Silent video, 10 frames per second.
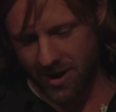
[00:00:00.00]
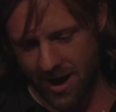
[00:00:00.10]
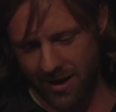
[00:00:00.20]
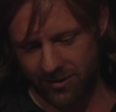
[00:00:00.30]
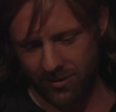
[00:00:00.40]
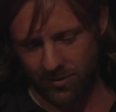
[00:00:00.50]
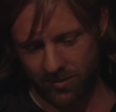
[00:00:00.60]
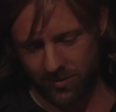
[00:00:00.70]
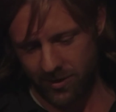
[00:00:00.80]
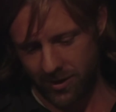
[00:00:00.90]
yeah,
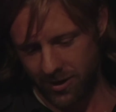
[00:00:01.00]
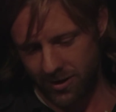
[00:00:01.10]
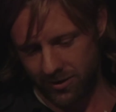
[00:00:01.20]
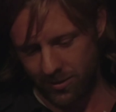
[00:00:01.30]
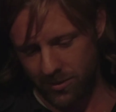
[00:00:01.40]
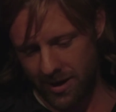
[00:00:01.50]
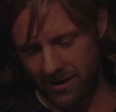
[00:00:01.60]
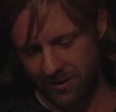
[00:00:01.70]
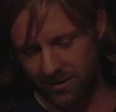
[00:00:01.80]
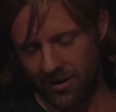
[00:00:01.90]
some, some
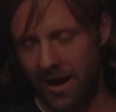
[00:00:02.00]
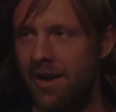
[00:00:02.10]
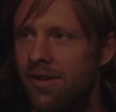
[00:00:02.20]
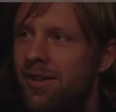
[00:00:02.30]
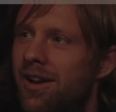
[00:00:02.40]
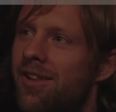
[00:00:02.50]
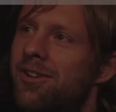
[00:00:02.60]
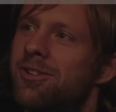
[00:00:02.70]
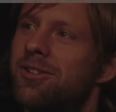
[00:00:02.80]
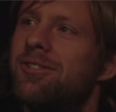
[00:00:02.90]
days it's lighter than
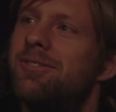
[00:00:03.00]
others.